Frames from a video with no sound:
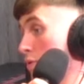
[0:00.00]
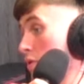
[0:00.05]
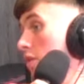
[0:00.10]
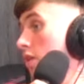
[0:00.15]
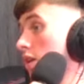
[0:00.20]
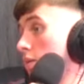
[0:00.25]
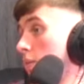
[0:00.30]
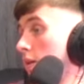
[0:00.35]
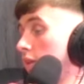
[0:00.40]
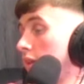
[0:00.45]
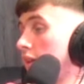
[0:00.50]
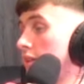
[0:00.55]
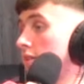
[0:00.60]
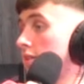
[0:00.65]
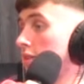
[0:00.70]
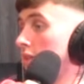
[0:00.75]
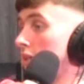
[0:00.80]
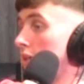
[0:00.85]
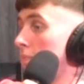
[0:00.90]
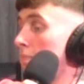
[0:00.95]
struggling with
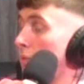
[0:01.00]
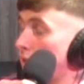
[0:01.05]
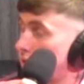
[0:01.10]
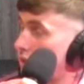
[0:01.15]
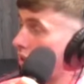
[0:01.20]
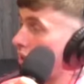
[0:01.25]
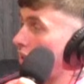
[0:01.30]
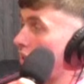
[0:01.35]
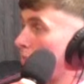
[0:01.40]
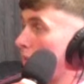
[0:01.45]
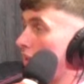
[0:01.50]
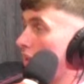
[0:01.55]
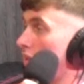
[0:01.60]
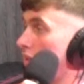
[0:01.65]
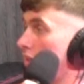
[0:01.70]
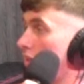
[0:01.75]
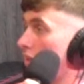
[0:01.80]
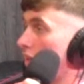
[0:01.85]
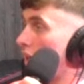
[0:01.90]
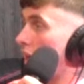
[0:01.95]
this, but it's down to me.
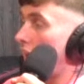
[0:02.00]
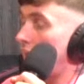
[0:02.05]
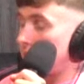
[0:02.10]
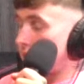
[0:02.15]
Mm-hmm.